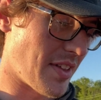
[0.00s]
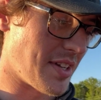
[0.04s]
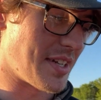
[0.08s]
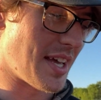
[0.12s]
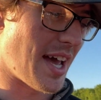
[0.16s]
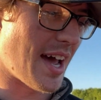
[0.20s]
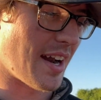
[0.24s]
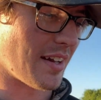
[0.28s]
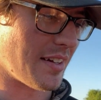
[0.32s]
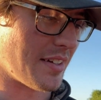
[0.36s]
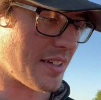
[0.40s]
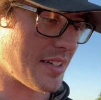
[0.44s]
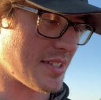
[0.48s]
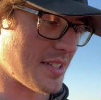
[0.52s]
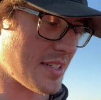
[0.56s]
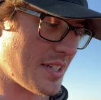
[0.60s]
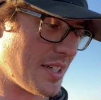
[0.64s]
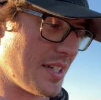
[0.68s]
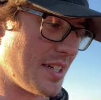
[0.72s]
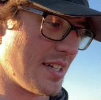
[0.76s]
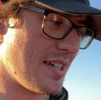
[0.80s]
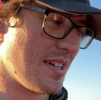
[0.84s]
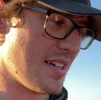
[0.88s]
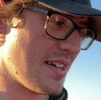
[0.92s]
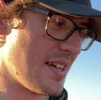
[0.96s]
data looks
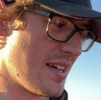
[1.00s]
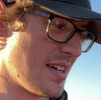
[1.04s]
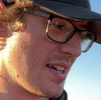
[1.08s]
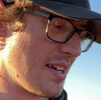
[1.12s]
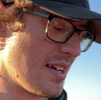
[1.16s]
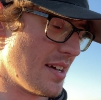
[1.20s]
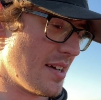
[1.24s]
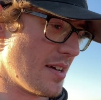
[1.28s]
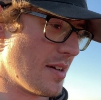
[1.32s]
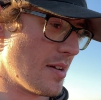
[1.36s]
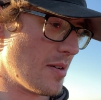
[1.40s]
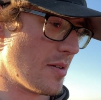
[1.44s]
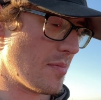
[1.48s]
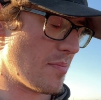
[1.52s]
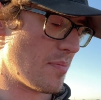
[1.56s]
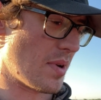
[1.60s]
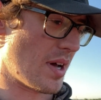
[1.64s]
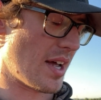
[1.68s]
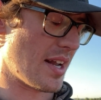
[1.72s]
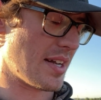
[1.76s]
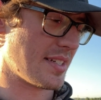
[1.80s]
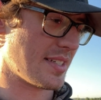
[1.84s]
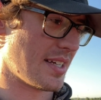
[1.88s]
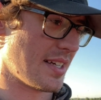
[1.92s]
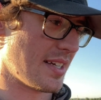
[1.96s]
good,
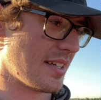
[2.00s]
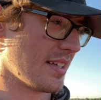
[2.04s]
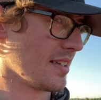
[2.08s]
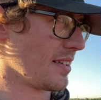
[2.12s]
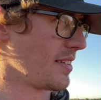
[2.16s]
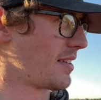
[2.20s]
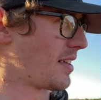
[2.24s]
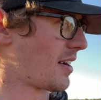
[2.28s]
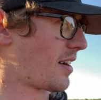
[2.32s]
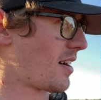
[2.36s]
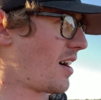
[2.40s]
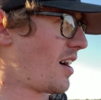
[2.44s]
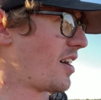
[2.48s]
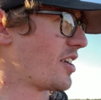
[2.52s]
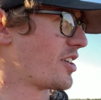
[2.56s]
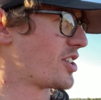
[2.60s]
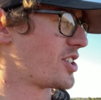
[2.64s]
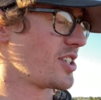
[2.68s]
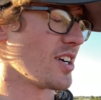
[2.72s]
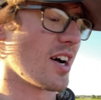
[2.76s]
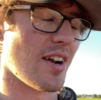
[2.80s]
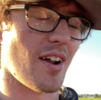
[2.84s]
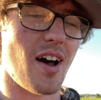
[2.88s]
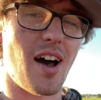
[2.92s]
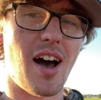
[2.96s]
but the car
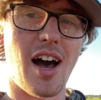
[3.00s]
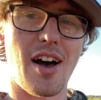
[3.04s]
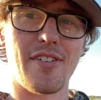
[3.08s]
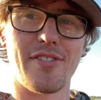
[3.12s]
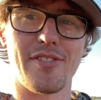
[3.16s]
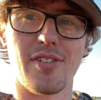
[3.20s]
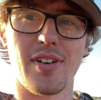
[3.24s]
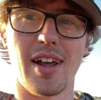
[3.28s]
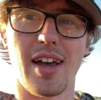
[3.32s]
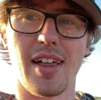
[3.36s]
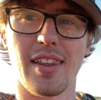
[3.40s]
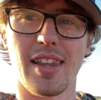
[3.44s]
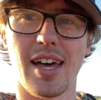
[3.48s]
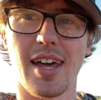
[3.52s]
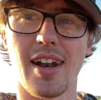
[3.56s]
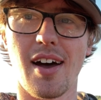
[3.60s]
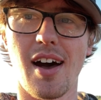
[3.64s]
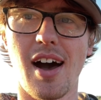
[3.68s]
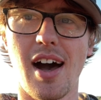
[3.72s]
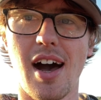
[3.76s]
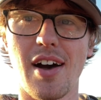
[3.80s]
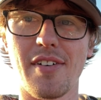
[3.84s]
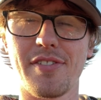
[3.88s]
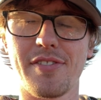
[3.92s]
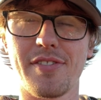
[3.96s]
shut off when I let
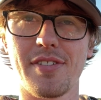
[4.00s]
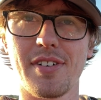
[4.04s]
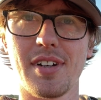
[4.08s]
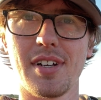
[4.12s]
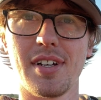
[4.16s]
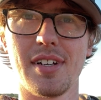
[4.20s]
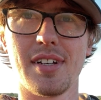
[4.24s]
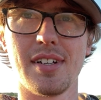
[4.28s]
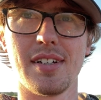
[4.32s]
off.